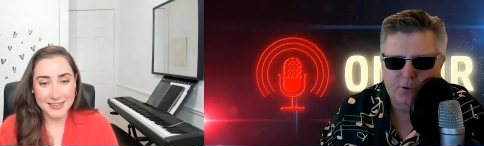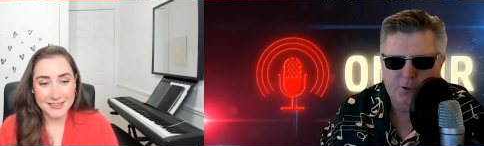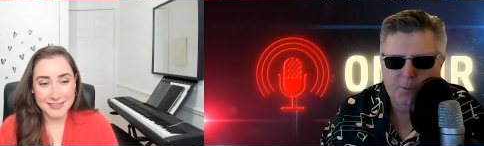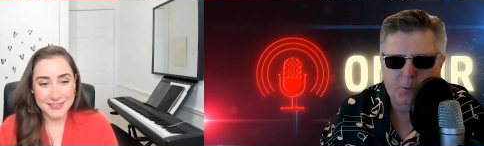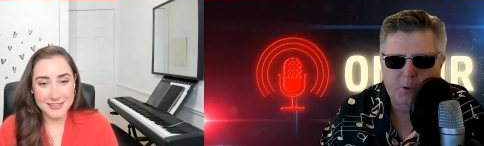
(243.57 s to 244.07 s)

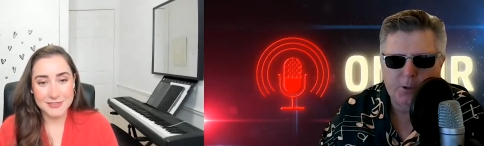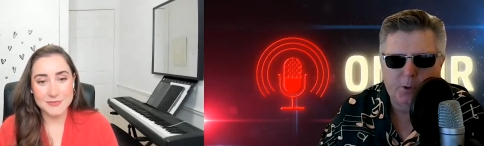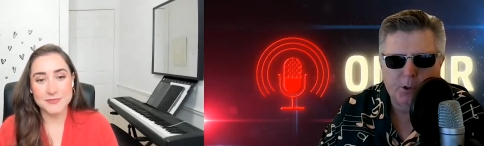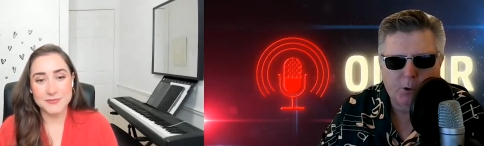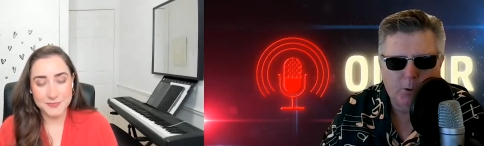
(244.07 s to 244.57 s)
Speaker 1: I mean, when you
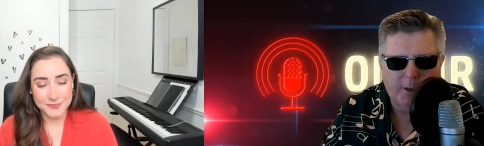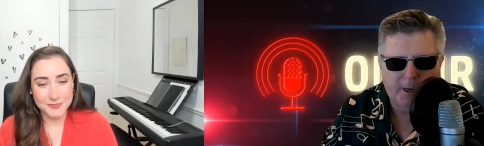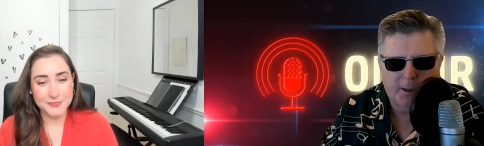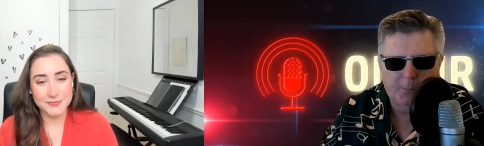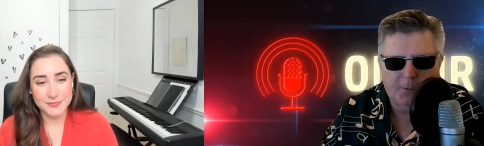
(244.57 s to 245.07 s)
were growing
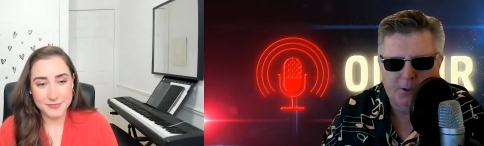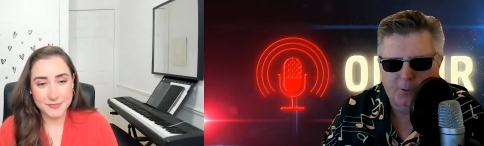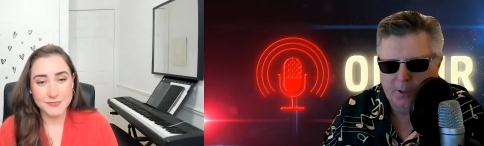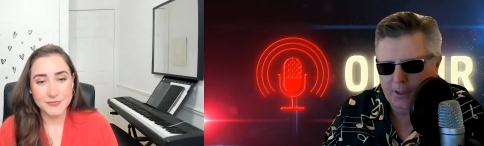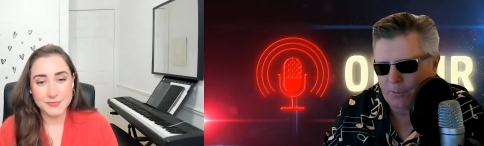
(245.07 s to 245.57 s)
up and
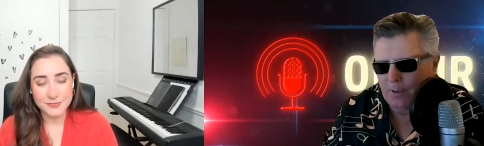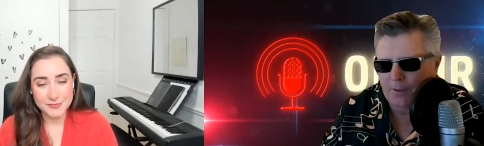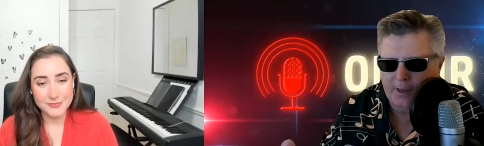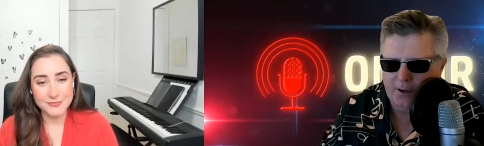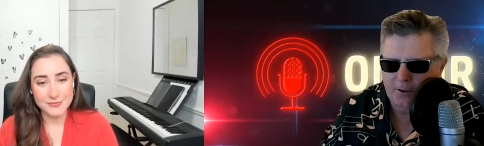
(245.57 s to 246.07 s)
you're running
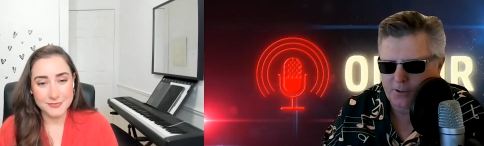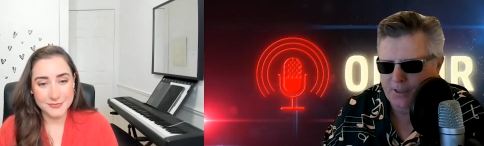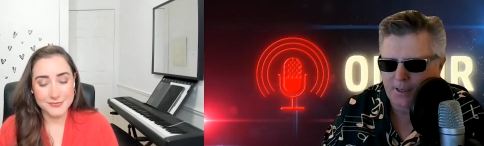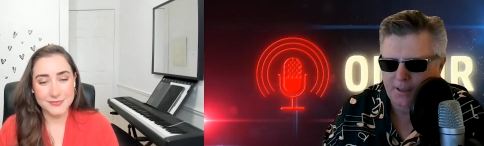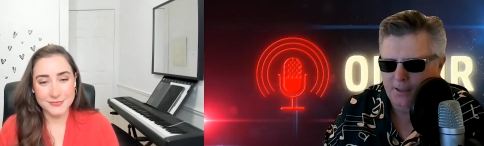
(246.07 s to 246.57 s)
around the house
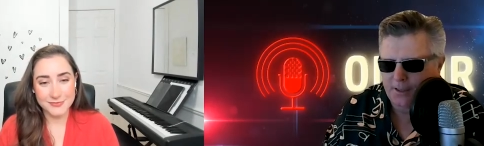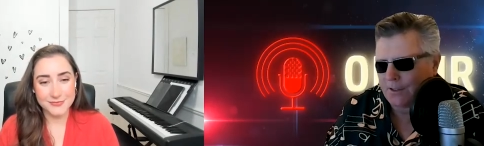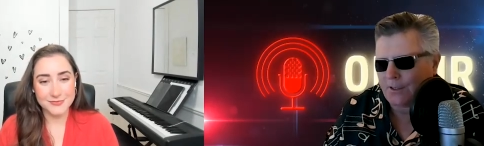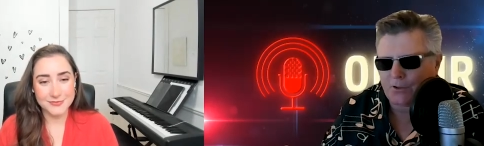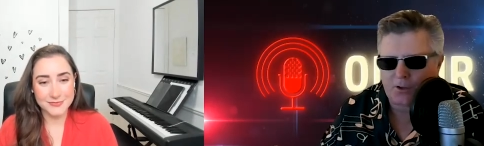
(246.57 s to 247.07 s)
singing
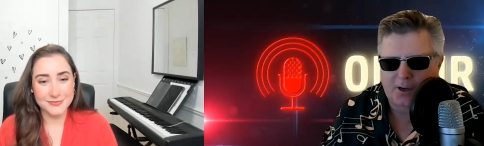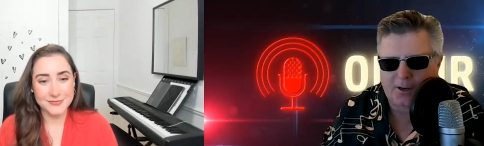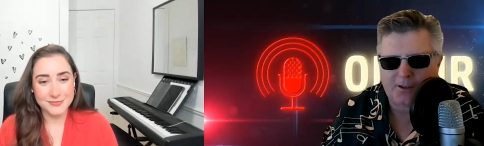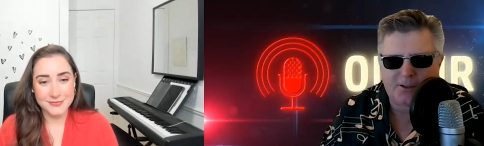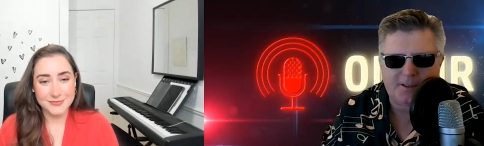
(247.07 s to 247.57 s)
Disney
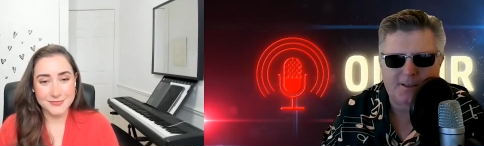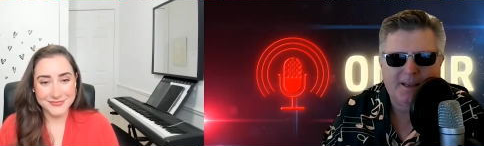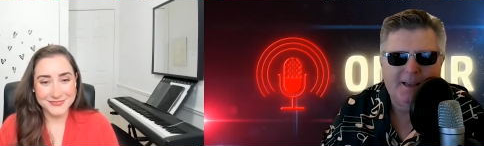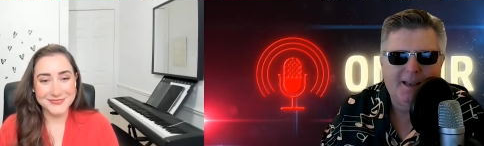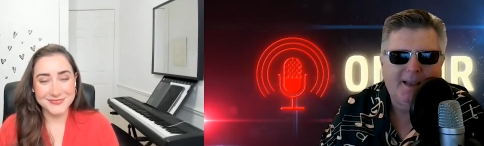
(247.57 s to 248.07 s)
songs and
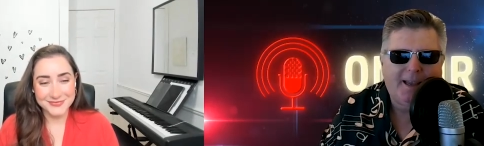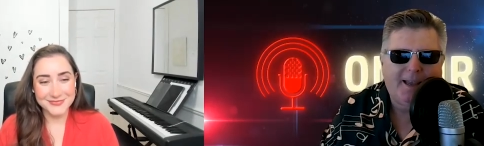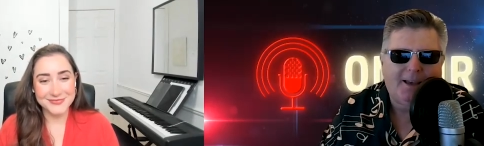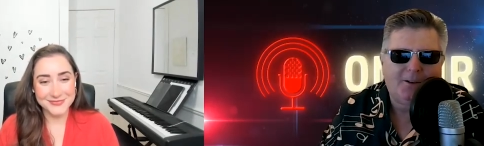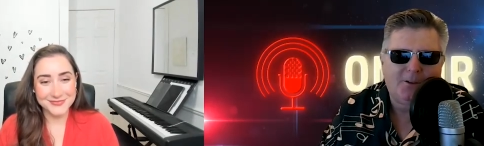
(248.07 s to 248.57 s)

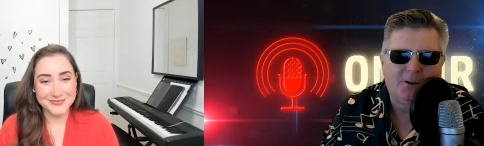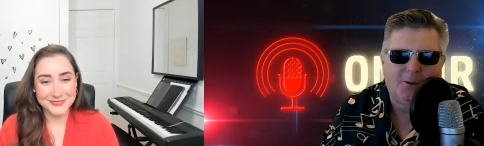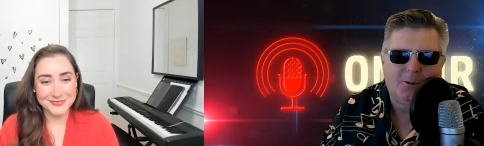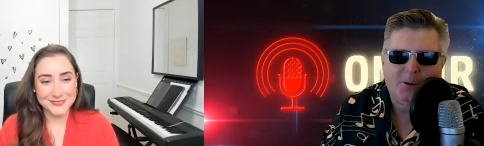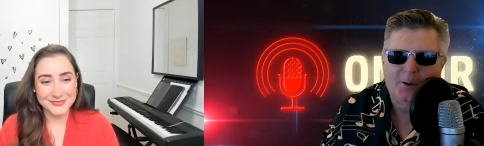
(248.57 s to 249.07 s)
and
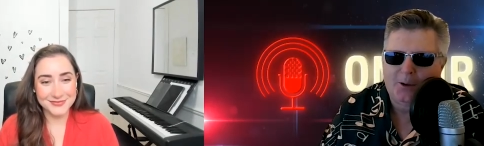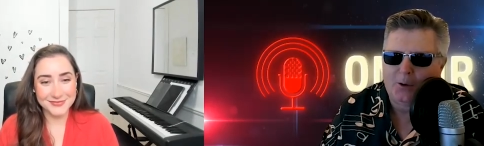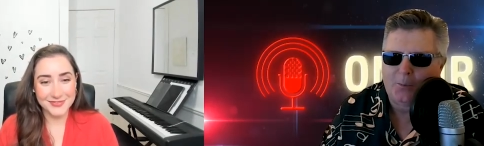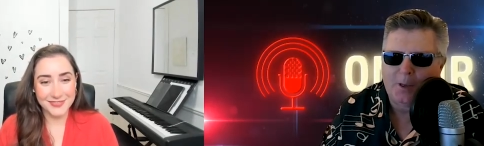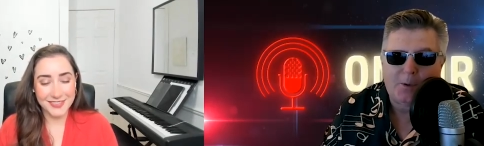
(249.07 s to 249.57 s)
uh, you
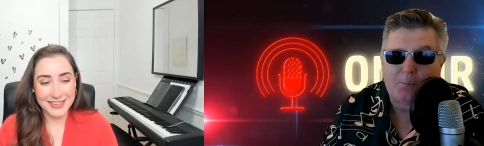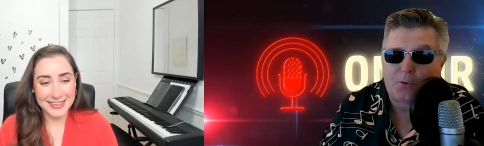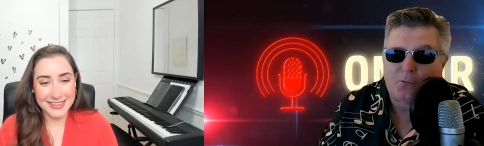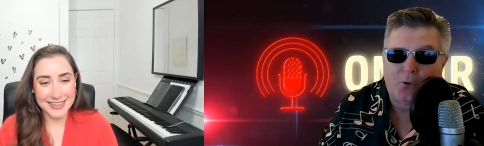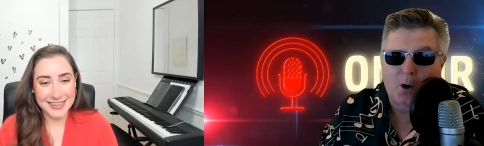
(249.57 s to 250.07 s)
know, maybe
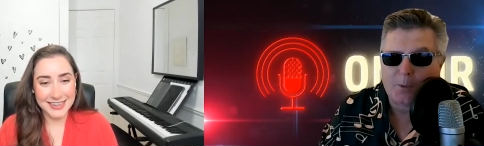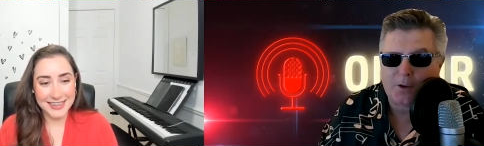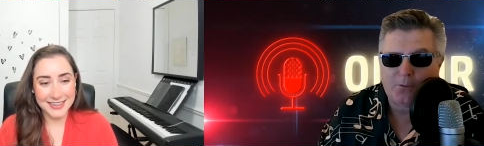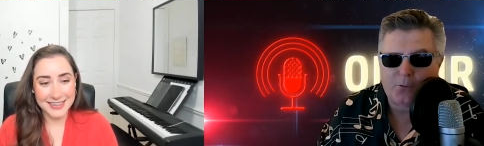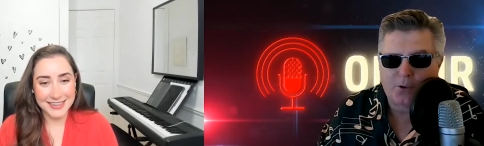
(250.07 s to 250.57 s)

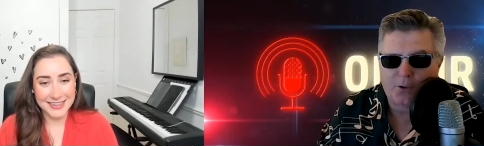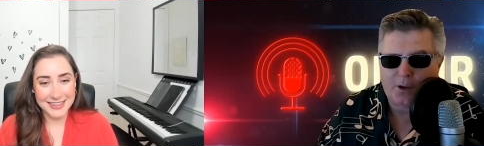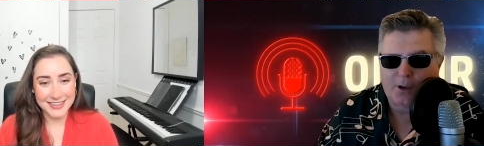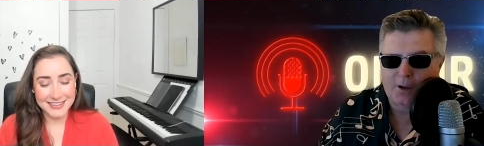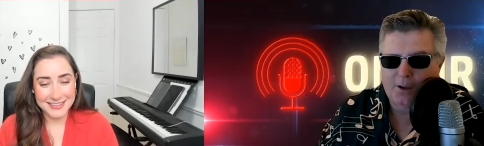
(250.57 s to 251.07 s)
performing for
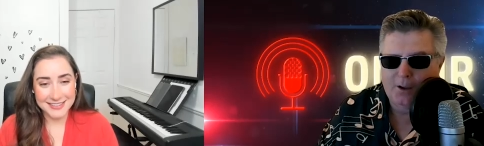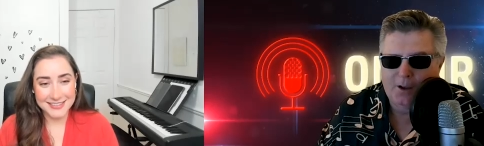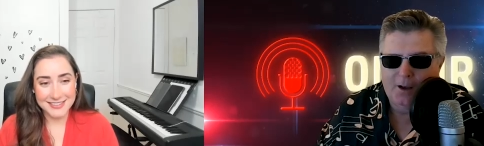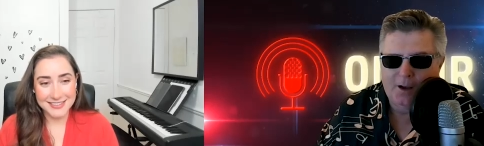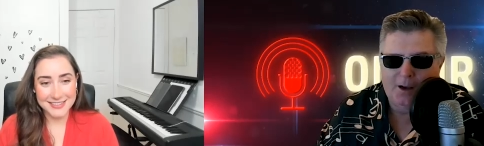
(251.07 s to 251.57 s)
uh,
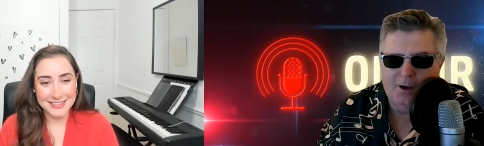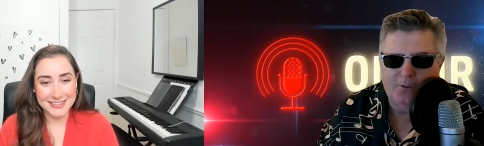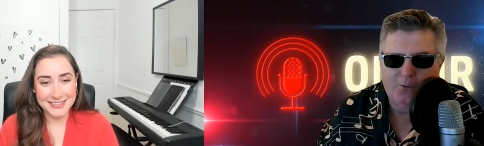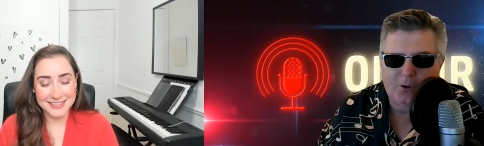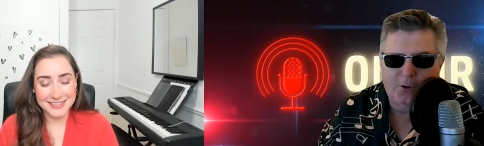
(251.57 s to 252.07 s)

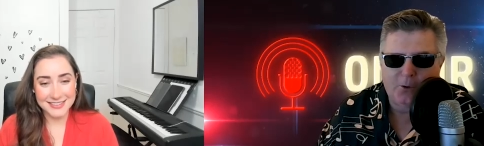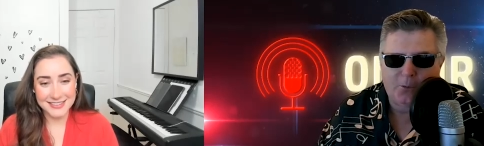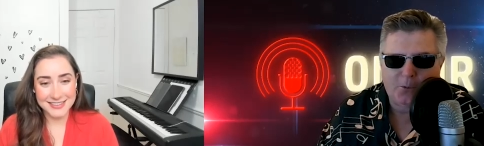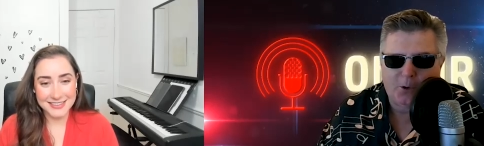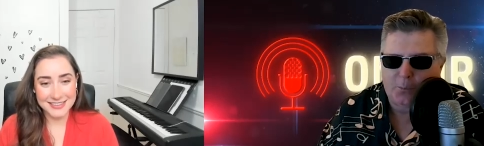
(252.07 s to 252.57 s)
uh, for
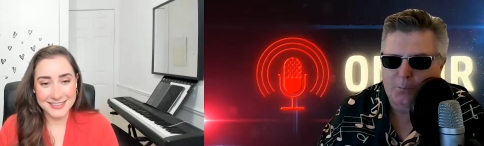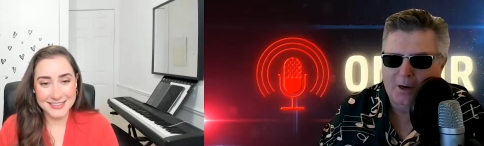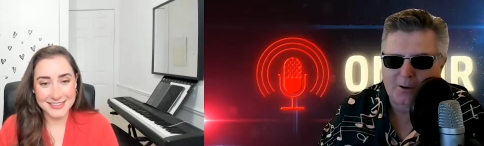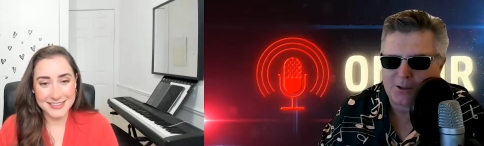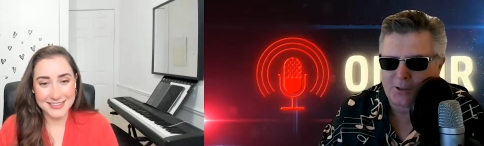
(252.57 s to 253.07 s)
your your
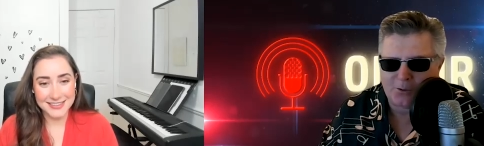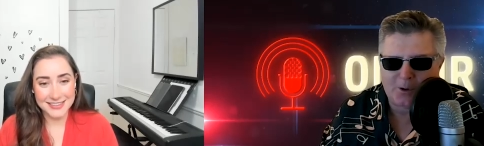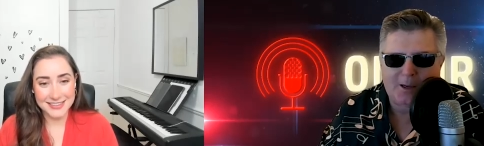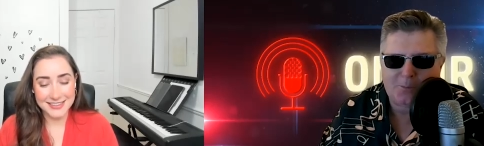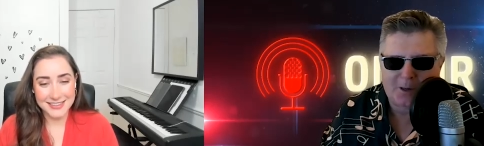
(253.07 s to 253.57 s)
parents and
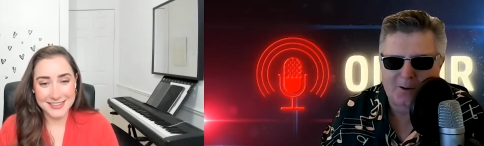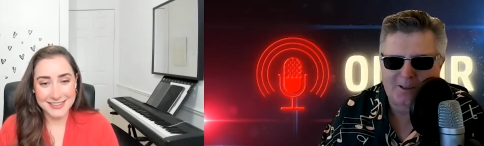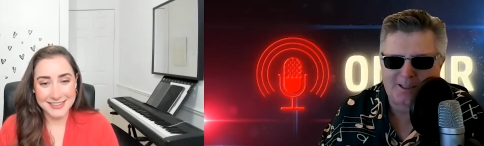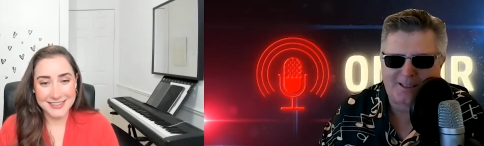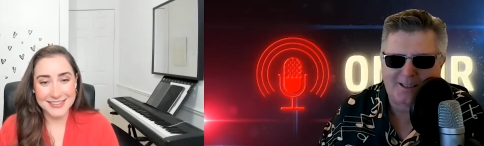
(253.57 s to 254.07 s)

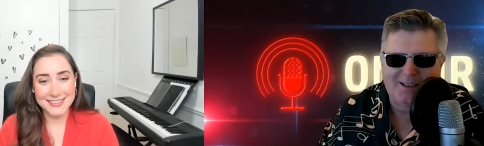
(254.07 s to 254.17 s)
grandparents and,